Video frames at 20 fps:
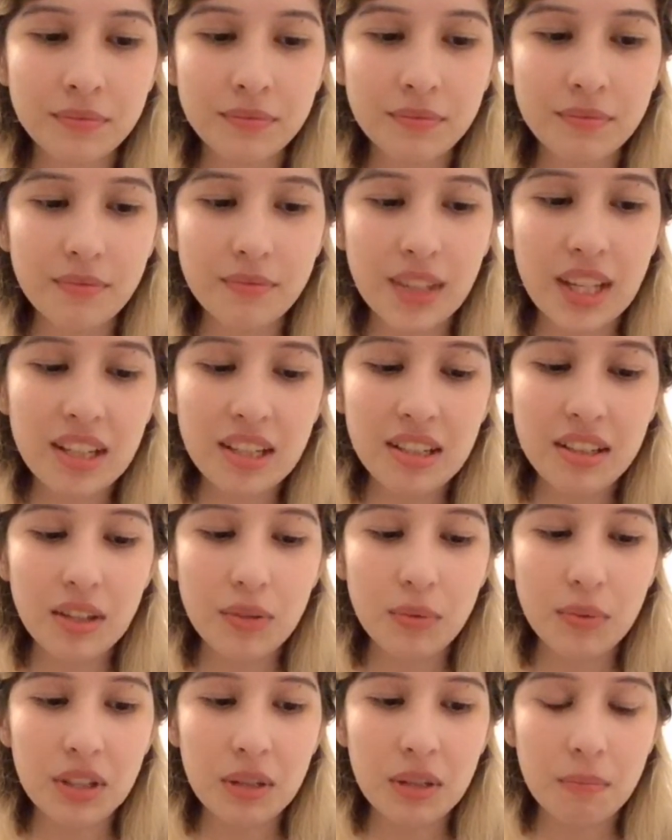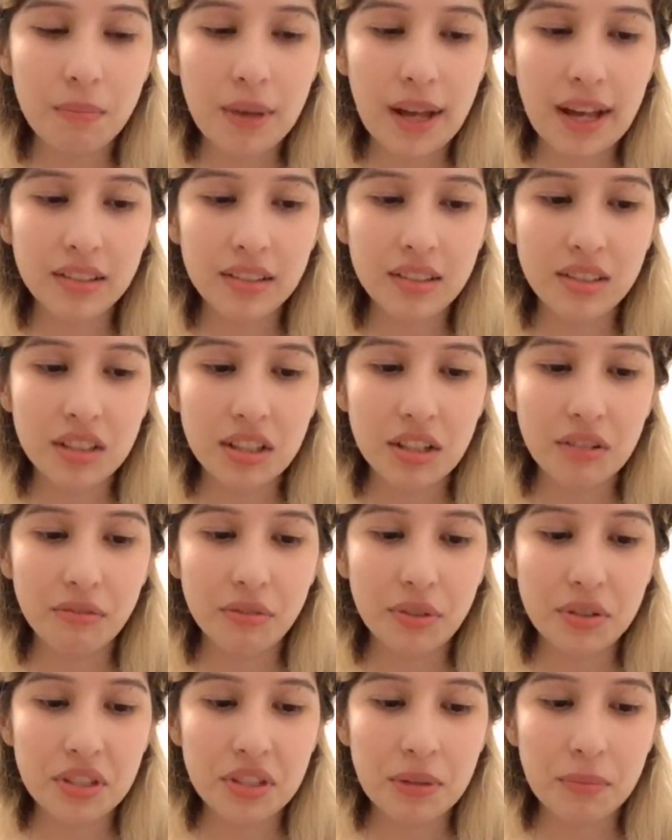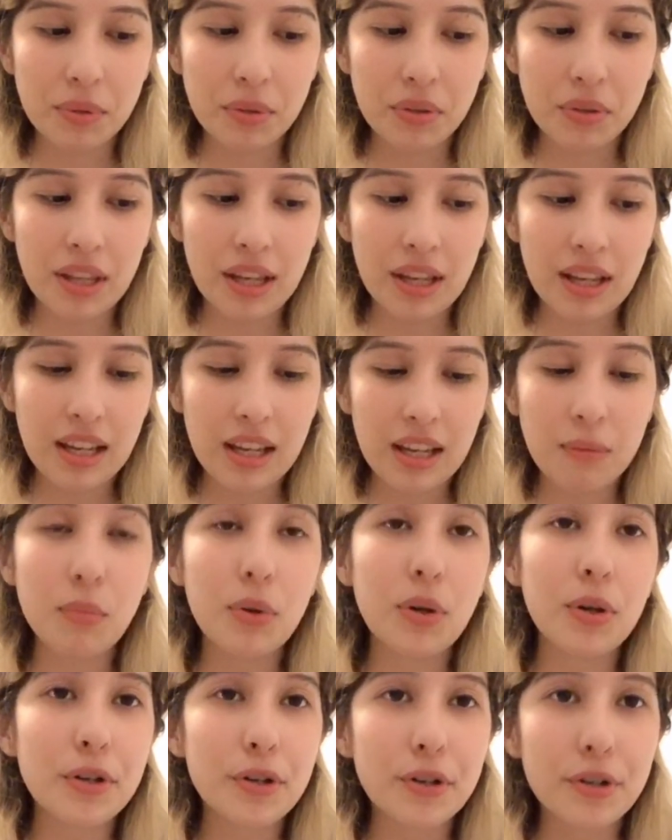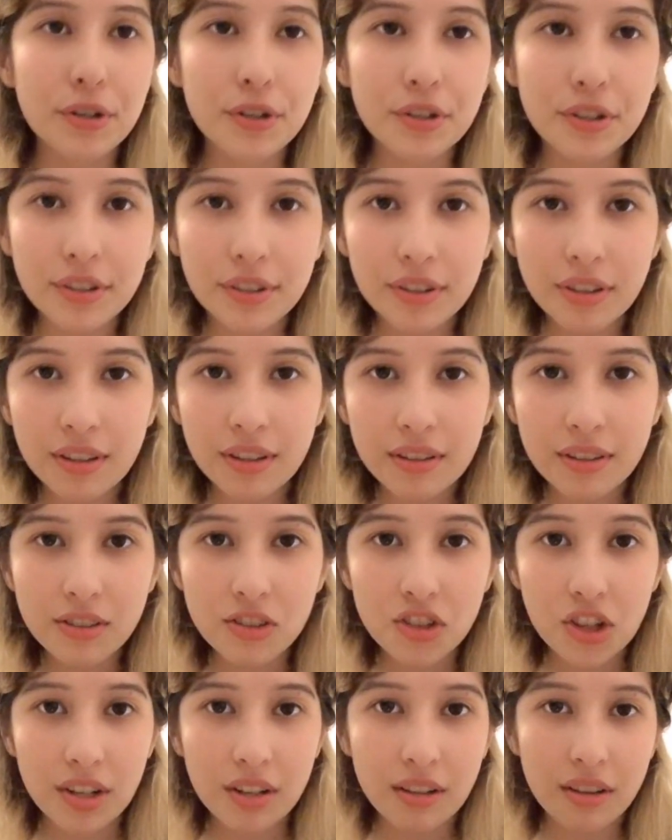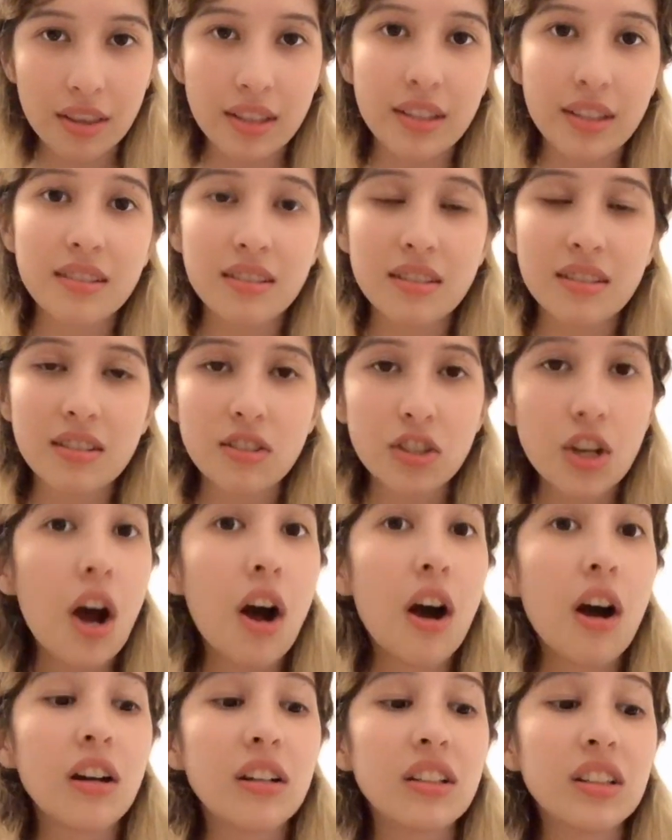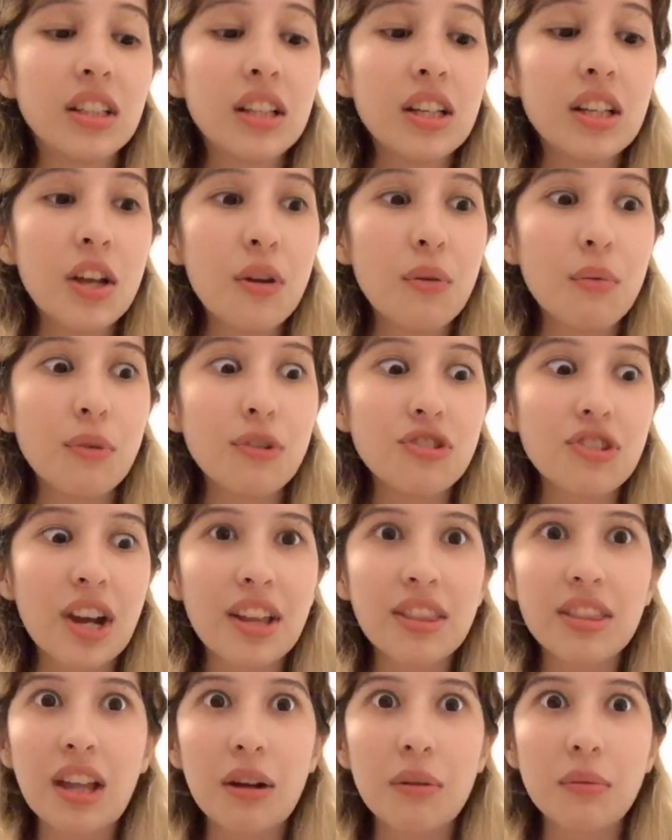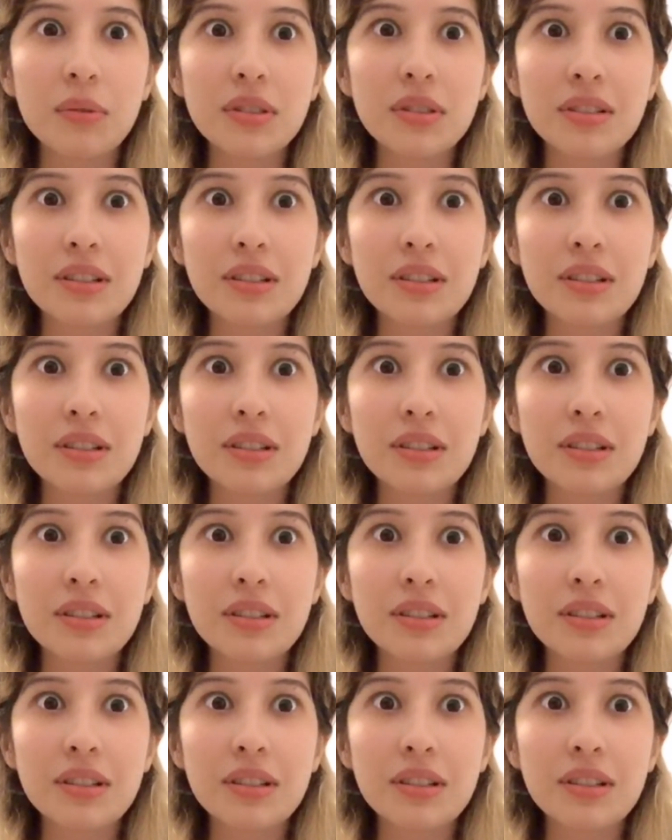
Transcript: did, really bad stuff. For example, he murdered Jonathan's dog, which I thought was,